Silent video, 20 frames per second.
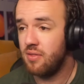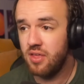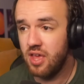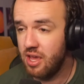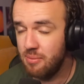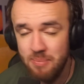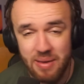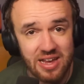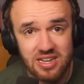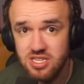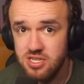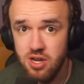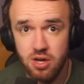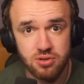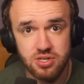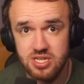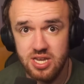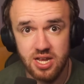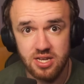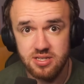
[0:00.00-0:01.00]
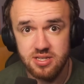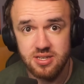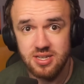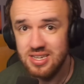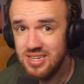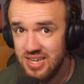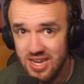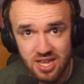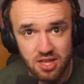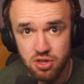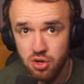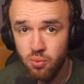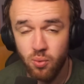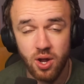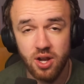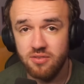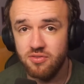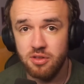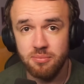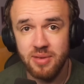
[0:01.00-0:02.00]
It makes no sense. Neither
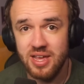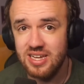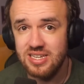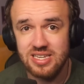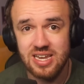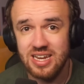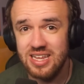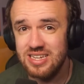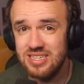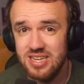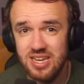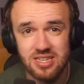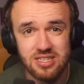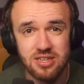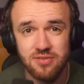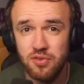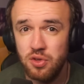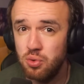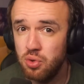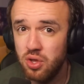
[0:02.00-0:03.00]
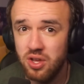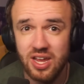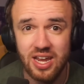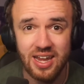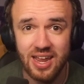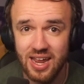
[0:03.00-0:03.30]
one of them makes any sense if you look at